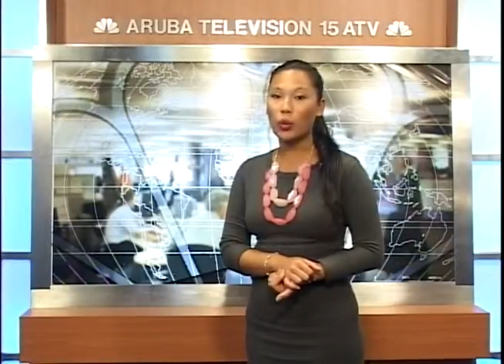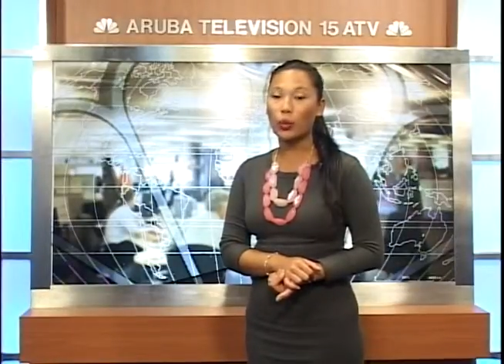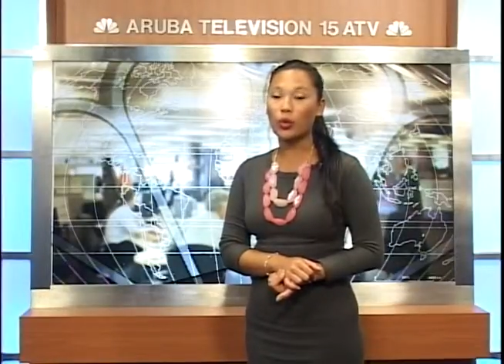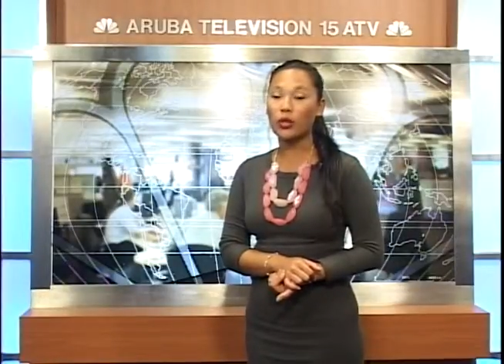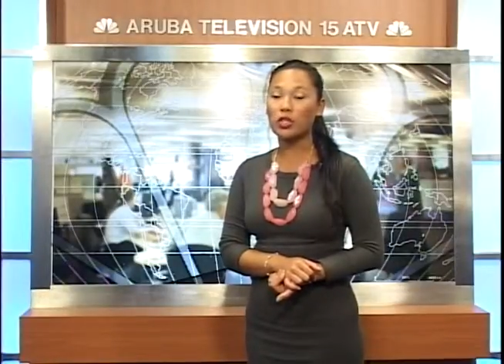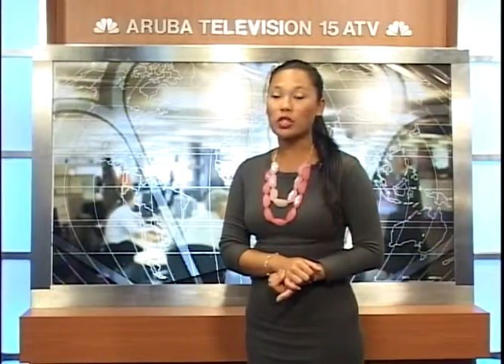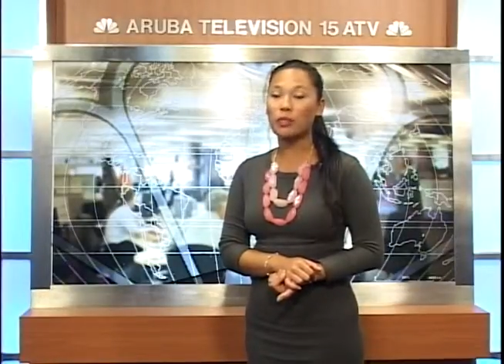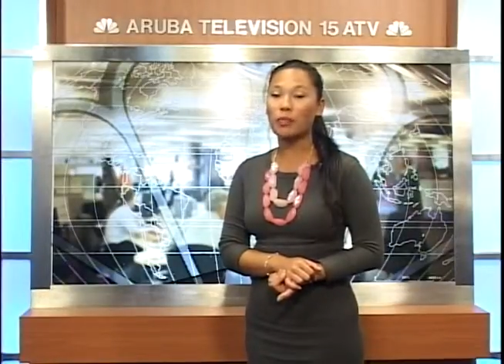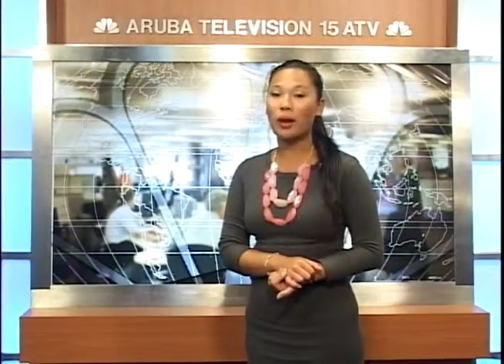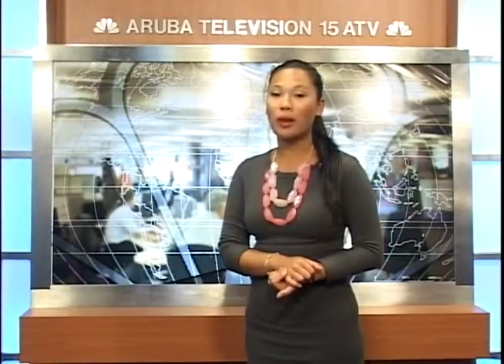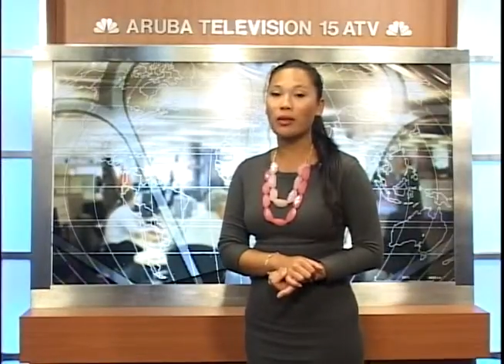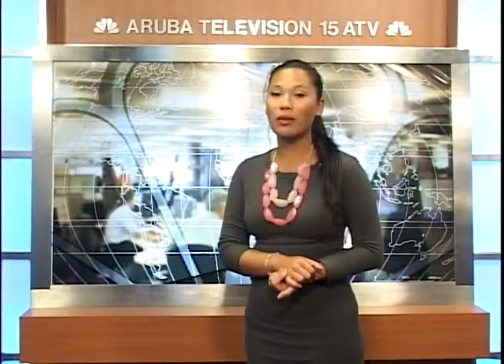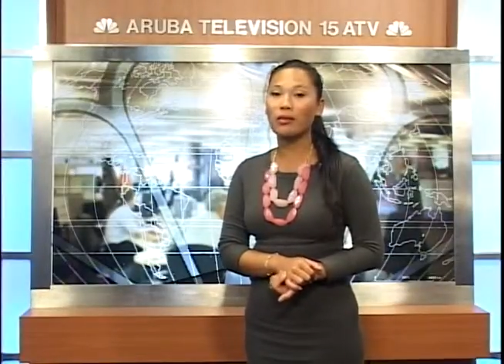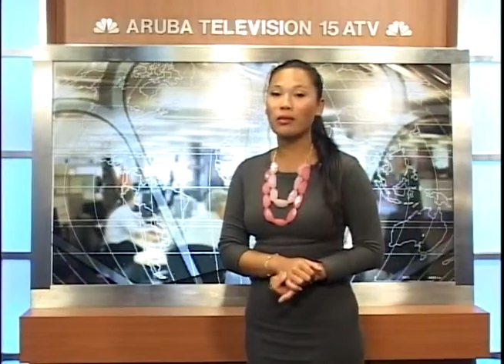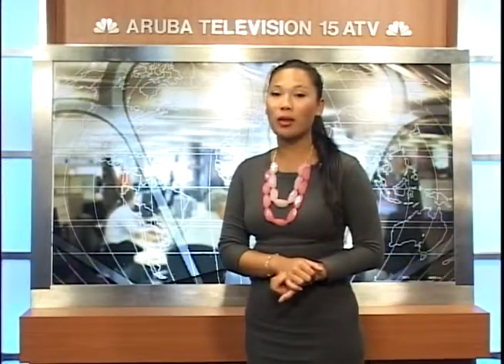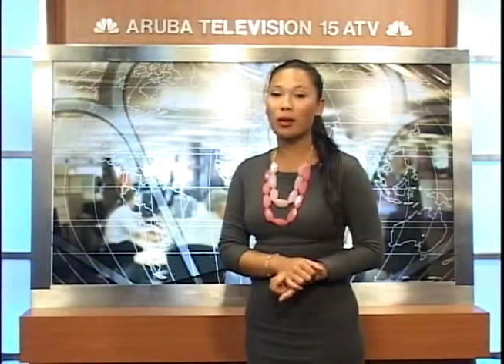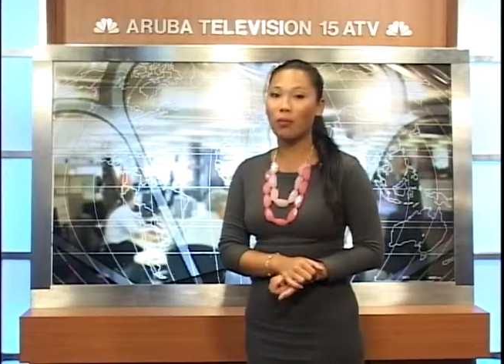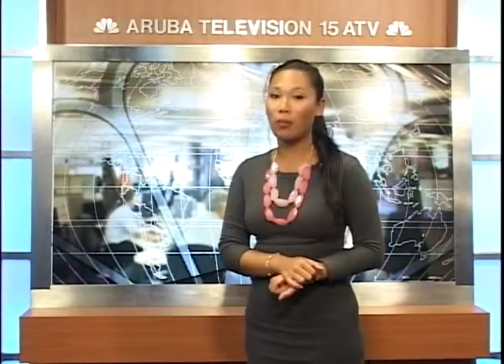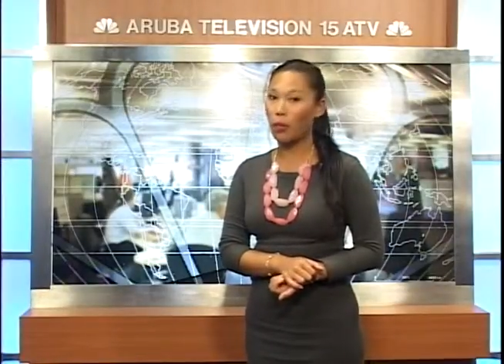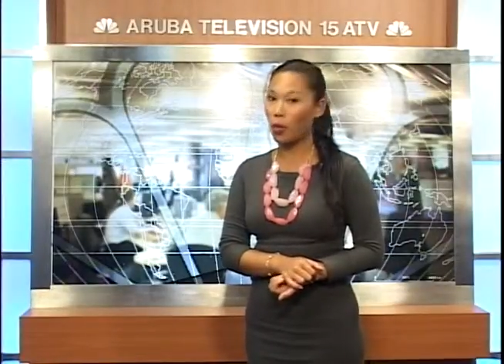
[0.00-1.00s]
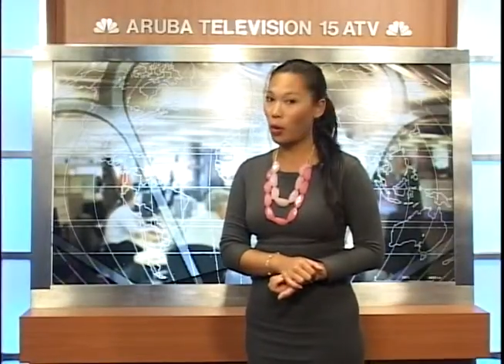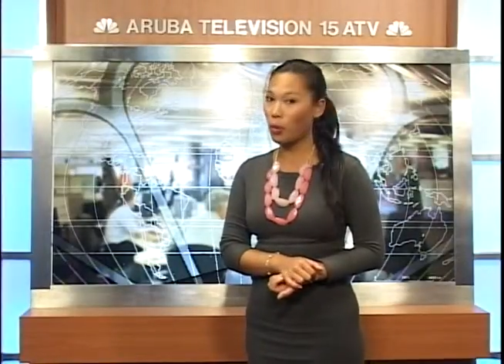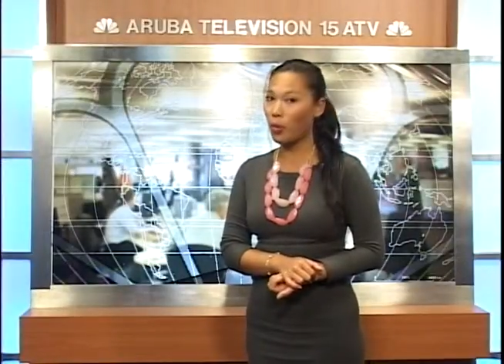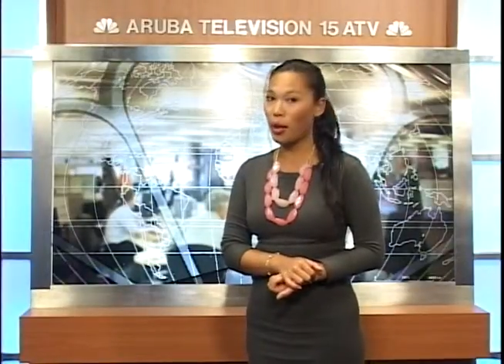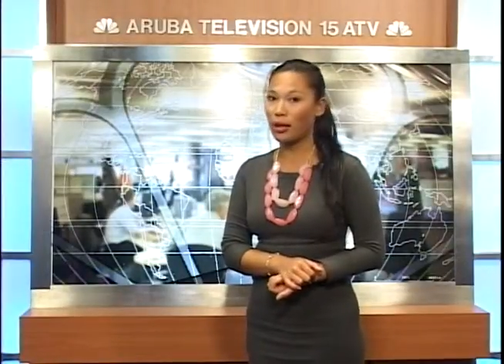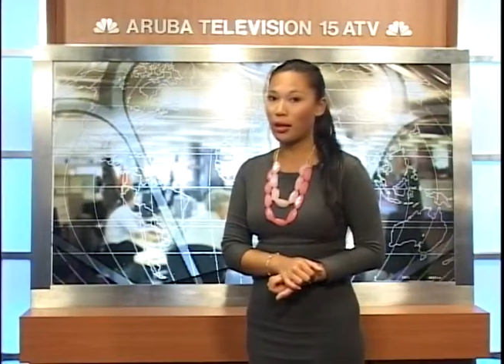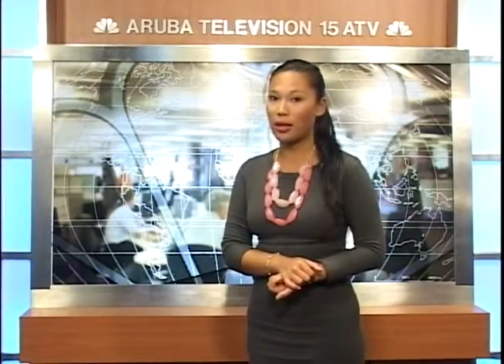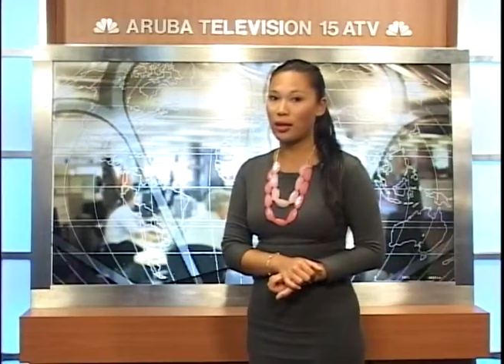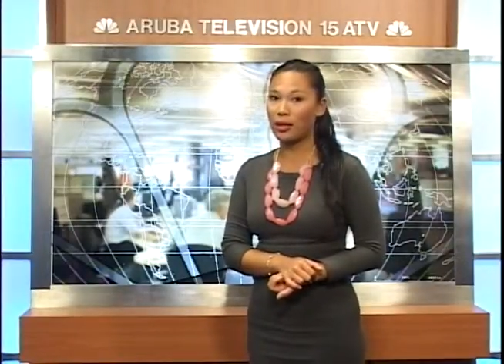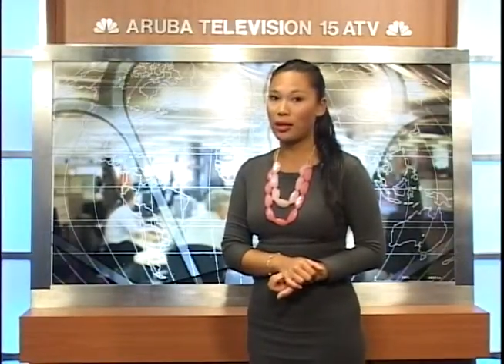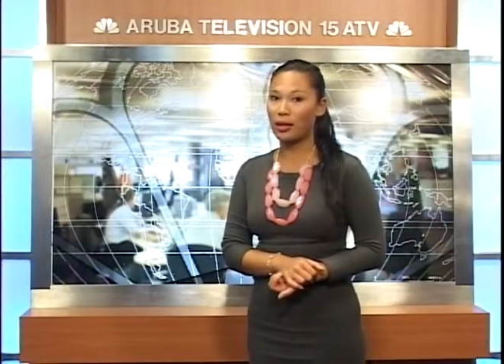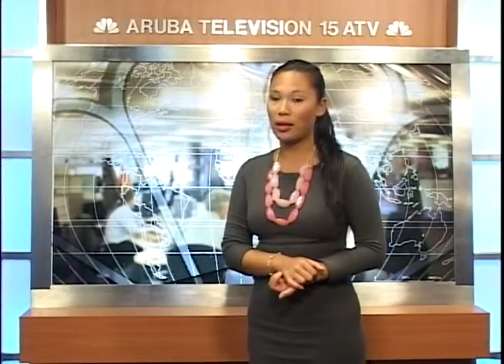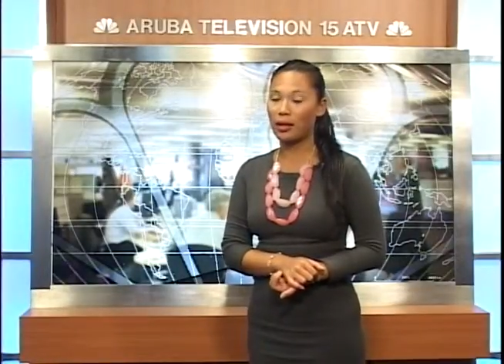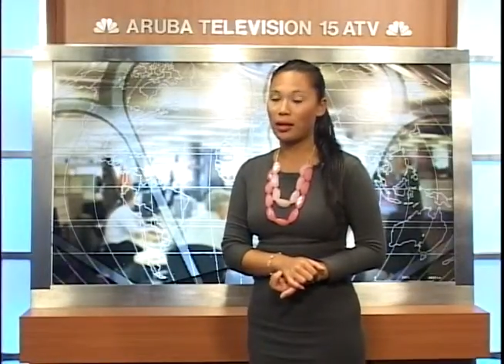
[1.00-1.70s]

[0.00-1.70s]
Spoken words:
would spend more money.